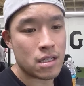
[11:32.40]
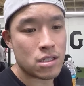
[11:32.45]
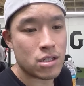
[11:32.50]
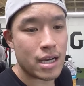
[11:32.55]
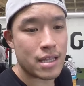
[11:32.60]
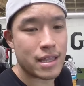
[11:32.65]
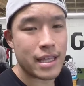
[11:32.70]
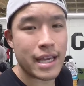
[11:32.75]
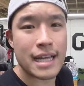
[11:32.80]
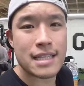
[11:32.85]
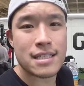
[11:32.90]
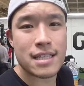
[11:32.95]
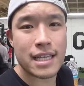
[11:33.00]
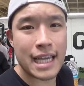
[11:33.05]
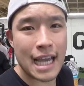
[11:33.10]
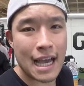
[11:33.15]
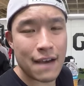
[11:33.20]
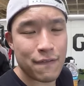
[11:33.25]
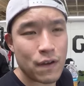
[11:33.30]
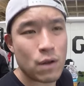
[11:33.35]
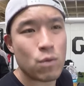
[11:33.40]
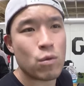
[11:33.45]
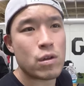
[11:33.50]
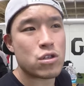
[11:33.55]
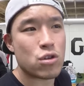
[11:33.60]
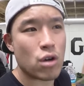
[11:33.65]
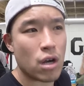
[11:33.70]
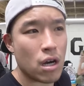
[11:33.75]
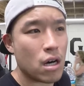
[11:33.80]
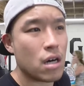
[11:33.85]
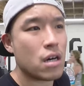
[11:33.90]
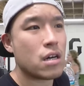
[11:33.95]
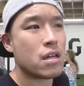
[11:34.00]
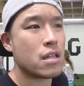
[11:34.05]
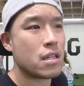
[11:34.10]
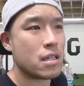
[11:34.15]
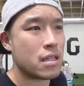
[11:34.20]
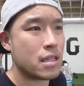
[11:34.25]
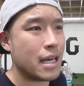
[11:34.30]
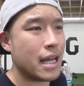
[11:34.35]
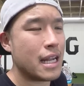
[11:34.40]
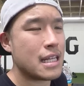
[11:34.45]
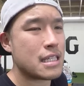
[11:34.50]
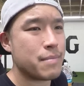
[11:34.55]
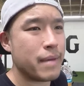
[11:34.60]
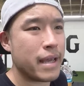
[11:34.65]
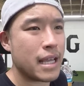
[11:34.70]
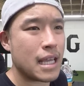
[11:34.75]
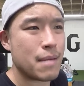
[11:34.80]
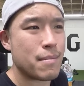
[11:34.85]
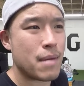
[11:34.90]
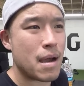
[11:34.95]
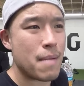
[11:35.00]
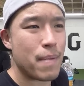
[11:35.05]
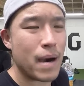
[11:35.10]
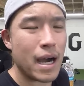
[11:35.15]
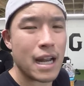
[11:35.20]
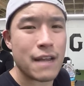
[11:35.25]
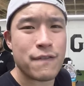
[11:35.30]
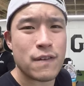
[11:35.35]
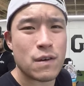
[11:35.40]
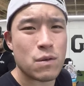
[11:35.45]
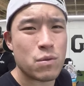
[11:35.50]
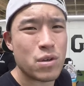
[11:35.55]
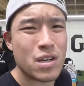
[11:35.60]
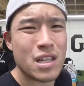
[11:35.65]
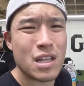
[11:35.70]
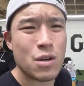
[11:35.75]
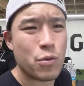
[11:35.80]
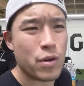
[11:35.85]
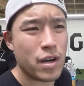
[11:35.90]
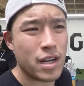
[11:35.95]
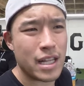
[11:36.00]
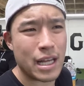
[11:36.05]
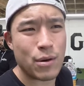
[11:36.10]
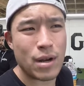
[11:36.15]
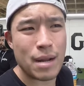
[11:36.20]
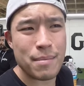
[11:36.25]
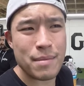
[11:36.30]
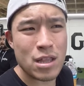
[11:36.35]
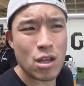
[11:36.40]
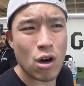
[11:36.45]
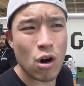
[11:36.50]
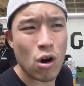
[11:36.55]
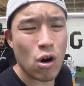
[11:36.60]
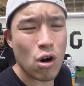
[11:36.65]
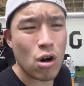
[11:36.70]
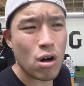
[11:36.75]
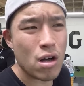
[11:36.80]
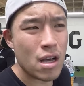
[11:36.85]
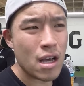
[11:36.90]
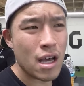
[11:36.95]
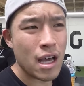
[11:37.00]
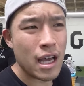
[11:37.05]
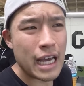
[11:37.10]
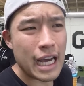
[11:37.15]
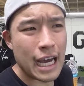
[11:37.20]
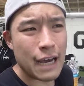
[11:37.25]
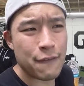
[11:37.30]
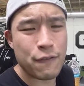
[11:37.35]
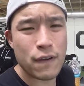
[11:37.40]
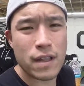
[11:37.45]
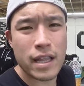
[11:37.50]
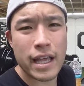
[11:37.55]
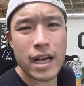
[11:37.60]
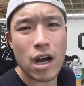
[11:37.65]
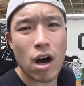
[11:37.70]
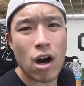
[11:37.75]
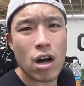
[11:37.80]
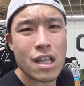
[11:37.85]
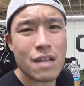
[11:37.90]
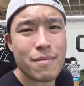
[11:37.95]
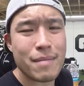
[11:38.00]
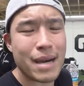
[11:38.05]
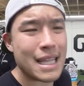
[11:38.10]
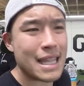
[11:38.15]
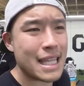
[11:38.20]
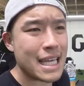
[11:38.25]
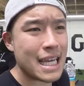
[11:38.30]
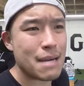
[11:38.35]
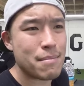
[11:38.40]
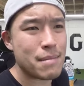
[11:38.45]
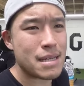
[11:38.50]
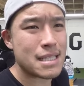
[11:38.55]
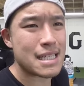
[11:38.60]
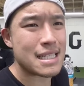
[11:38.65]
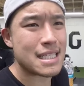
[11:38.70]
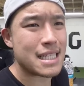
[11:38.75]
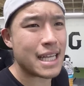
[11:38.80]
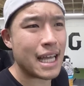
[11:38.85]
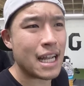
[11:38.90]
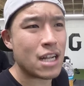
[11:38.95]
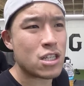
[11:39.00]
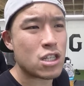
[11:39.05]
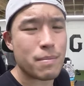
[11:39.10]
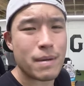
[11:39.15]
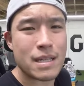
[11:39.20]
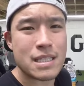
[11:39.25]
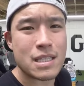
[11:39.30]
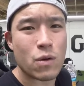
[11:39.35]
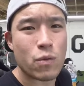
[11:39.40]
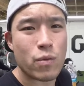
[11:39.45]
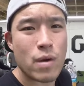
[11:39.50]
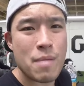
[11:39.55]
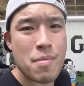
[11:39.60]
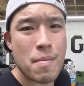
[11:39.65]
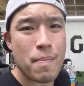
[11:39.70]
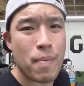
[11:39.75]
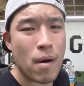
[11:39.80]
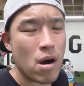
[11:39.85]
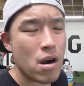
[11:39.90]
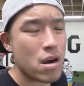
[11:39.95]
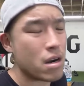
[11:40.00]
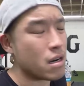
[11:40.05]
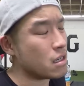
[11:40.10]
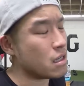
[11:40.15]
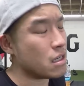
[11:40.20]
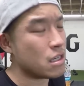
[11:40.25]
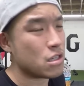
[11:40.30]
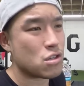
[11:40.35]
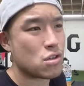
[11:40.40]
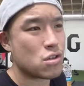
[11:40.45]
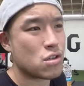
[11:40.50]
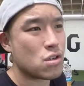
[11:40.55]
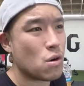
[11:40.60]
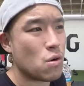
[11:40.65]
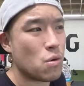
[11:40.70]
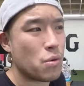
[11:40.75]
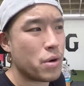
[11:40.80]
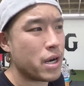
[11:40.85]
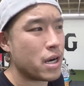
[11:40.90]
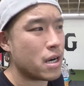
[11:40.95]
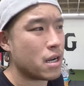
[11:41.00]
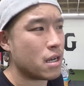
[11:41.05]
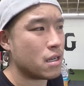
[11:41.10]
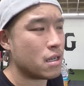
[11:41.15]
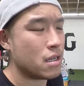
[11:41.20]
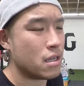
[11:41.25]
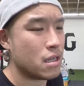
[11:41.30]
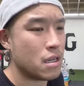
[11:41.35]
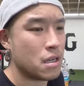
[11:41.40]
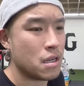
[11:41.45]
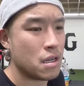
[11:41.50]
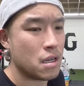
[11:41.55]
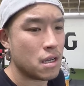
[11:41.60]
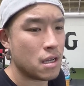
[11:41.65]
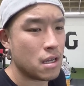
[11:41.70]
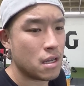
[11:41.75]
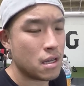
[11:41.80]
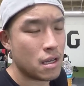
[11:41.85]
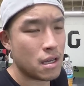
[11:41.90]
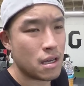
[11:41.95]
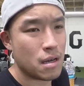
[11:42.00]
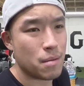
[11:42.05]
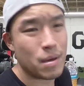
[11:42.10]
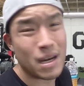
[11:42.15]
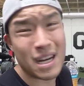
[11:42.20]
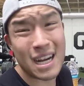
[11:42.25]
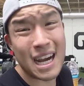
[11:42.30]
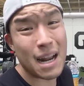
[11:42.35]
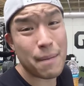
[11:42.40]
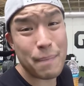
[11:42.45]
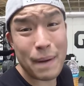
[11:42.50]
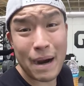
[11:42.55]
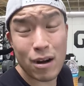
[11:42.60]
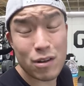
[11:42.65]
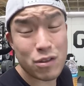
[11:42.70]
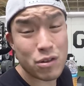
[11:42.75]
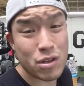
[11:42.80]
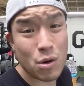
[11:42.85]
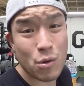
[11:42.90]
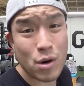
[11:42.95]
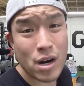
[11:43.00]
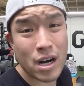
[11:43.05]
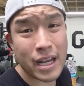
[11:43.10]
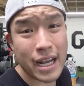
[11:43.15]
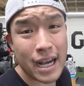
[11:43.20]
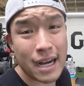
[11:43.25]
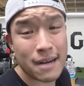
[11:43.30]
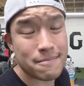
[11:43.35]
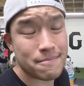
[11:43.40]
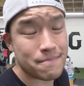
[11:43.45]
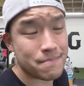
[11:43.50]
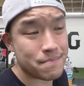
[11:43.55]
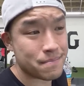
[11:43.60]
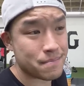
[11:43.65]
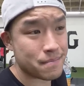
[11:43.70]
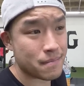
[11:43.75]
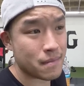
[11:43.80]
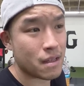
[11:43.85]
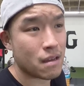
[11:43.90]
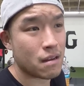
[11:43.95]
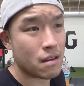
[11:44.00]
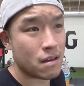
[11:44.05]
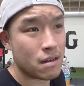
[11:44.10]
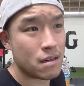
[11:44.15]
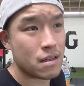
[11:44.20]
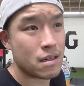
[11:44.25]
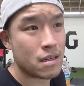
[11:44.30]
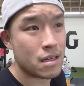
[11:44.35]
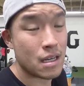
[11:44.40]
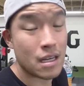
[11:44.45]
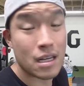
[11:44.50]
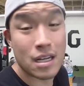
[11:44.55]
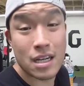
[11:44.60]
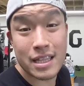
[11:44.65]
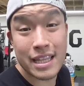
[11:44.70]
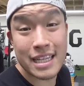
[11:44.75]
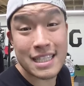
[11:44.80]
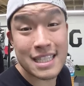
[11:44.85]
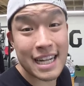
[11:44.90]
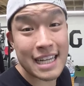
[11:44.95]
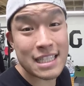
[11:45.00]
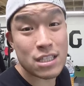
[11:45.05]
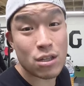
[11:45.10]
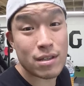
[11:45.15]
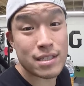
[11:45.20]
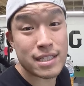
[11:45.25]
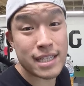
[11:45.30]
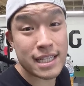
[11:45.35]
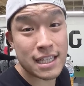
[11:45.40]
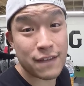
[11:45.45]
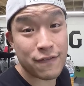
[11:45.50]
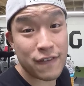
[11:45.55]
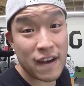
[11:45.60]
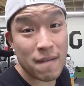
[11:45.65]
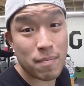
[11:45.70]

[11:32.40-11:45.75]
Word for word: So I think it's the caffeine withdrawal that is making my body feel really weird. Like when I'm in the hole, I feel like all of my ligaments and tendons are about to rip apart. It's so weird. But I gotta power through the workout. Good thing today's only 65%,